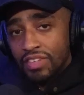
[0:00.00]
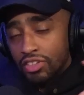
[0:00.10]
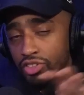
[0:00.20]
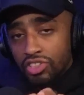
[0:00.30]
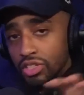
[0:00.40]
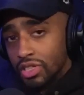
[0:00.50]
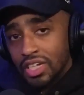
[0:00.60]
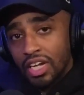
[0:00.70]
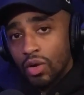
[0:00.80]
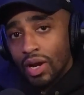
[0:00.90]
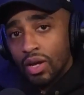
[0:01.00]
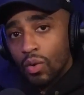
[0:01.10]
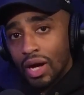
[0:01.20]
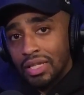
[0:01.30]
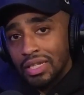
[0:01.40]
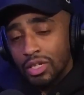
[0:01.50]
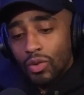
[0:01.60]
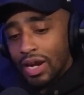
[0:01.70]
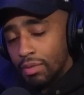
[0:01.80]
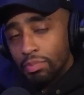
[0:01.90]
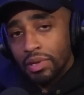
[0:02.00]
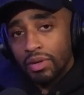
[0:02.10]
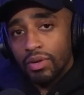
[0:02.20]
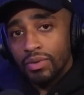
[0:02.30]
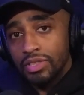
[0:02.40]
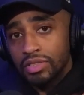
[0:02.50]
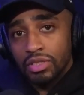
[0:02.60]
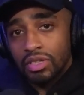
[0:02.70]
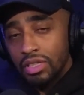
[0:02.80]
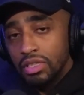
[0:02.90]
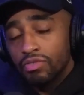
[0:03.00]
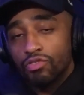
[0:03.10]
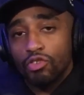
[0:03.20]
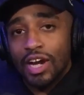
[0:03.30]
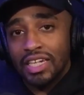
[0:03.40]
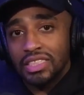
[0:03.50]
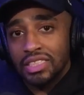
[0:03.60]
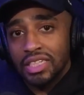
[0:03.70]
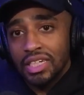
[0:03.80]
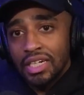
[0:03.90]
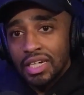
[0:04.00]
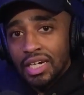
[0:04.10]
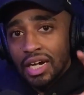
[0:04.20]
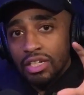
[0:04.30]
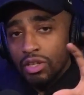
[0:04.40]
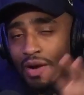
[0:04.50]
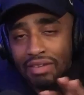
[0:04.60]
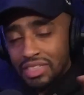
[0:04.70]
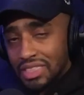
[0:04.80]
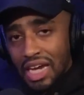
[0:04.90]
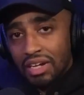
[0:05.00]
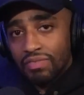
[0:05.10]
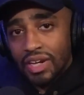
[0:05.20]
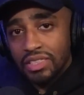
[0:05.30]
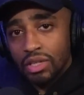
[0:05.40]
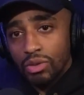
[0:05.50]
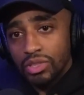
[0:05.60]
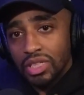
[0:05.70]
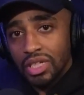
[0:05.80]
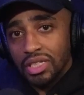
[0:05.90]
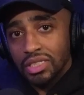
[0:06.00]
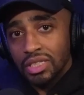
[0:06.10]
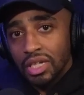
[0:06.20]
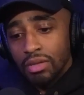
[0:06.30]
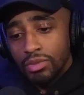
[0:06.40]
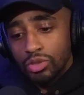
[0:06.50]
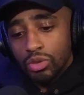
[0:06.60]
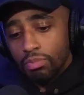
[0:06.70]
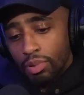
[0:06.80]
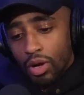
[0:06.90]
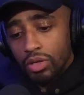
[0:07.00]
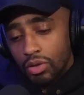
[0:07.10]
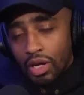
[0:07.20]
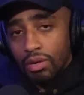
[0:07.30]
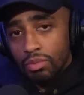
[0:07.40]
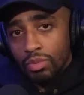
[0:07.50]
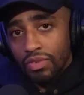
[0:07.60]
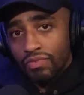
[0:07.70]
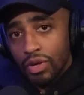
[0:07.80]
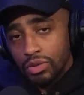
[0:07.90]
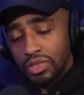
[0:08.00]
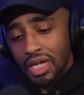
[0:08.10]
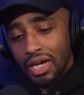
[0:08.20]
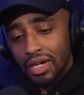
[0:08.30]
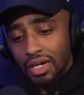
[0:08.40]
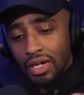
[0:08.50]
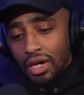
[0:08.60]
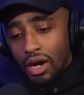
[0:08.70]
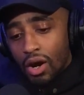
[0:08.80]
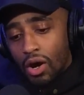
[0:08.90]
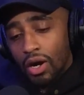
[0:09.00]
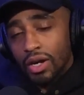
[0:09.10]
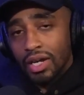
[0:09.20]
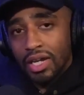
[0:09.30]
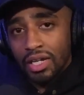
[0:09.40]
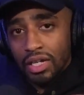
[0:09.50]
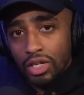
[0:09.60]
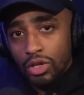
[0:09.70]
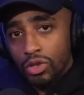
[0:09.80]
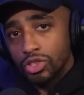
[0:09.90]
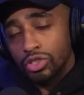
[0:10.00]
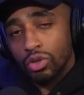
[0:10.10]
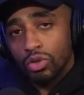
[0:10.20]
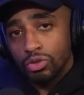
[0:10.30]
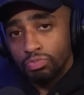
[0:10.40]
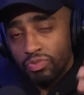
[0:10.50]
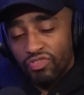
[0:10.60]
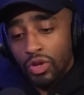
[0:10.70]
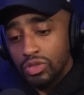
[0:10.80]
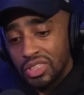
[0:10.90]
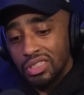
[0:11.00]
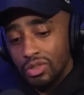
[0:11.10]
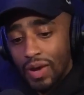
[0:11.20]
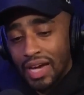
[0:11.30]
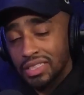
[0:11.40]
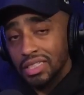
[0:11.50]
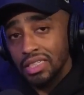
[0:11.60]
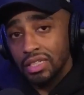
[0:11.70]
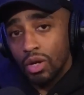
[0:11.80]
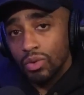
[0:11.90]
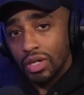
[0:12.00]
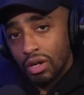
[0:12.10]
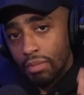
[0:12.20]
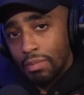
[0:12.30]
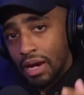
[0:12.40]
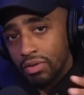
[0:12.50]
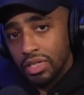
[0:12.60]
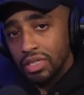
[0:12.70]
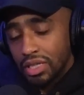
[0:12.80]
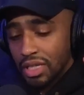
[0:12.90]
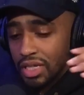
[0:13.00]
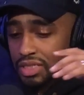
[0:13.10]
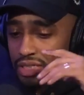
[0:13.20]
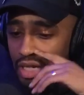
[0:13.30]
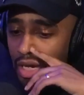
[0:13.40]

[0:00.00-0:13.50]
that you're still gonna get great quality, great apparel, you're still gonna look fresh. You don't have to sacrifice those things, but you can partner up with folks that are in your circles, folks that you actually know that are about good things.